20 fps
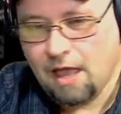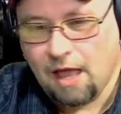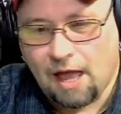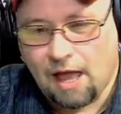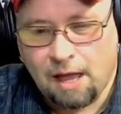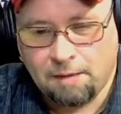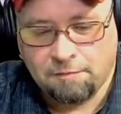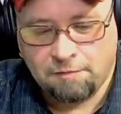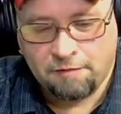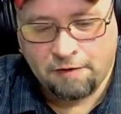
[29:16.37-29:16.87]

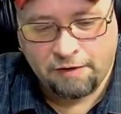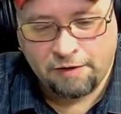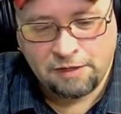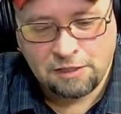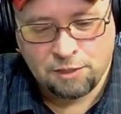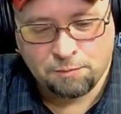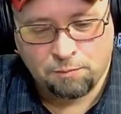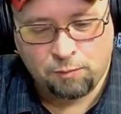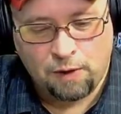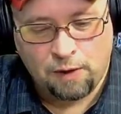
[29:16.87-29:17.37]
I'm very
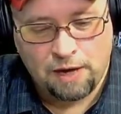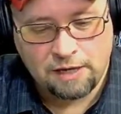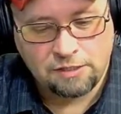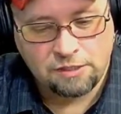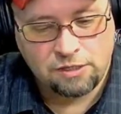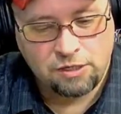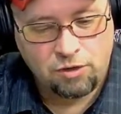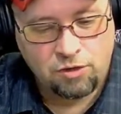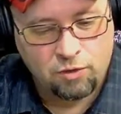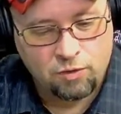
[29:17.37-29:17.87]

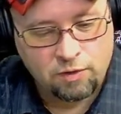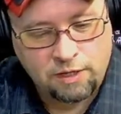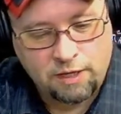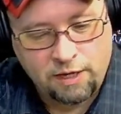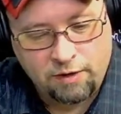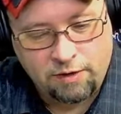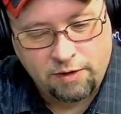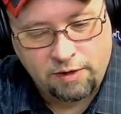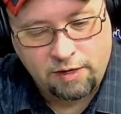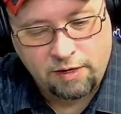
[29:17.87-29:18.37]
surprised you don't
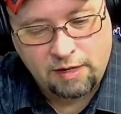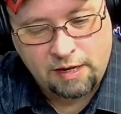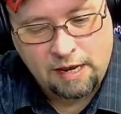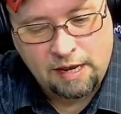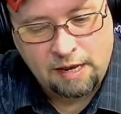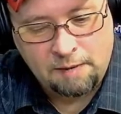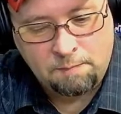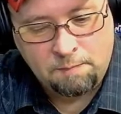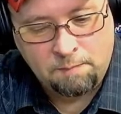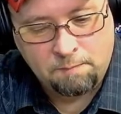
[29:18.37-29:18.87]
carry
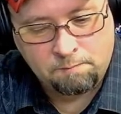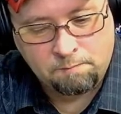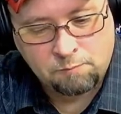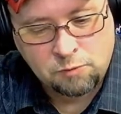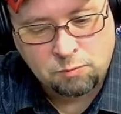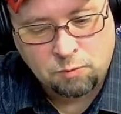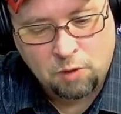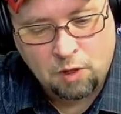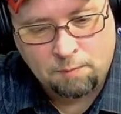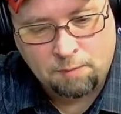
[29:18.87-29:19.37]
a
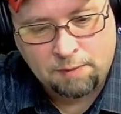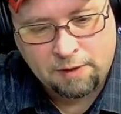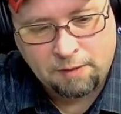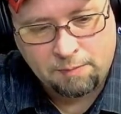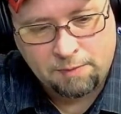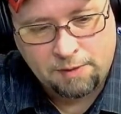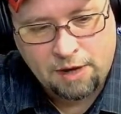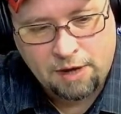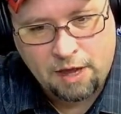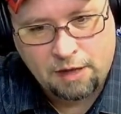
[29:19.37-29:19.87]
small pair
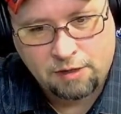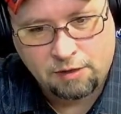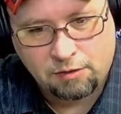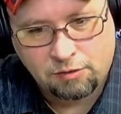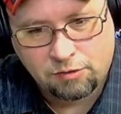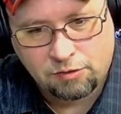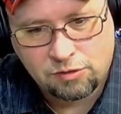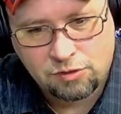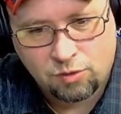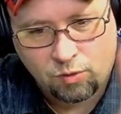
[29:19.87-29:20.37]
of
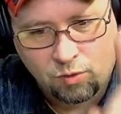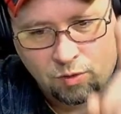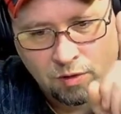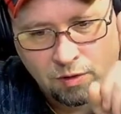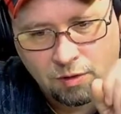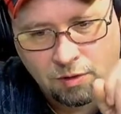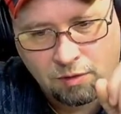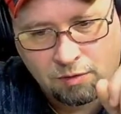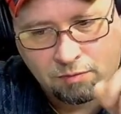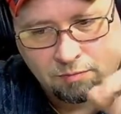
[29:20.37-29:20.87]
binoculars
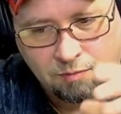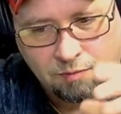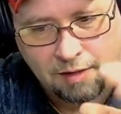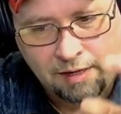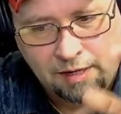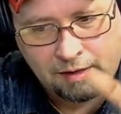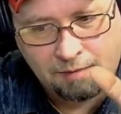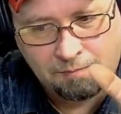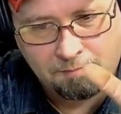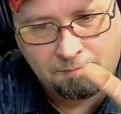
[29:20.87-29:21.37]
or
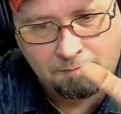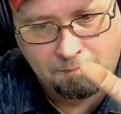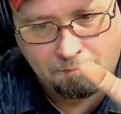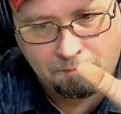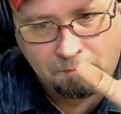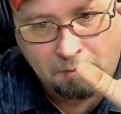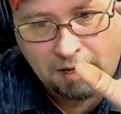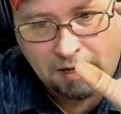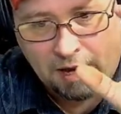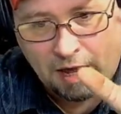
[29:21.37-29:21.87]
a
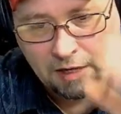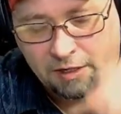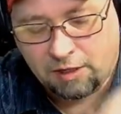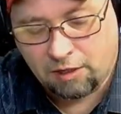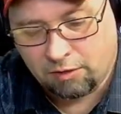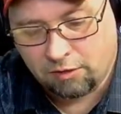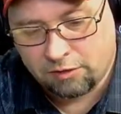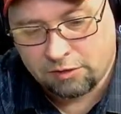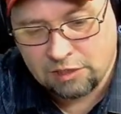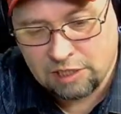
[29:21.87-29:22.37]

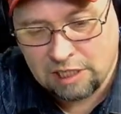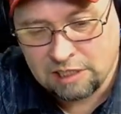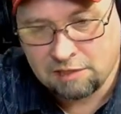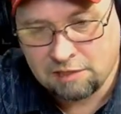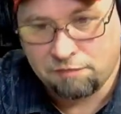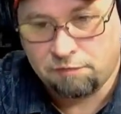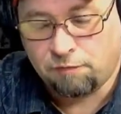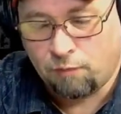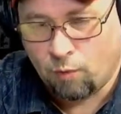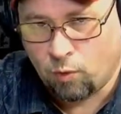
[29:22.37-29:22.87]
monocular just
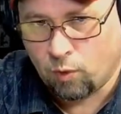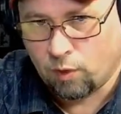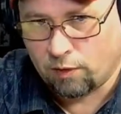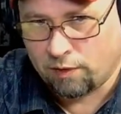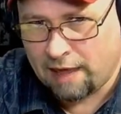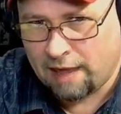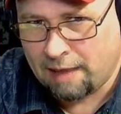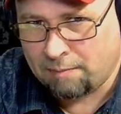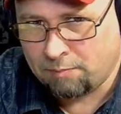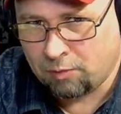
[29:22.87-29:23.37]
for
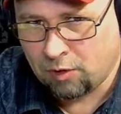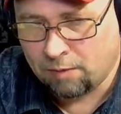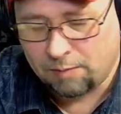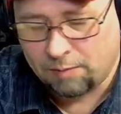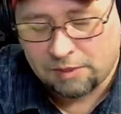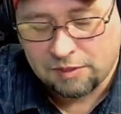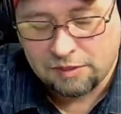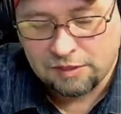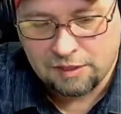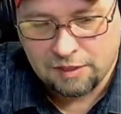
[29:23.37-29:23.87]
that
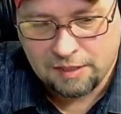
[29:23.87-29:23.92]
purpose.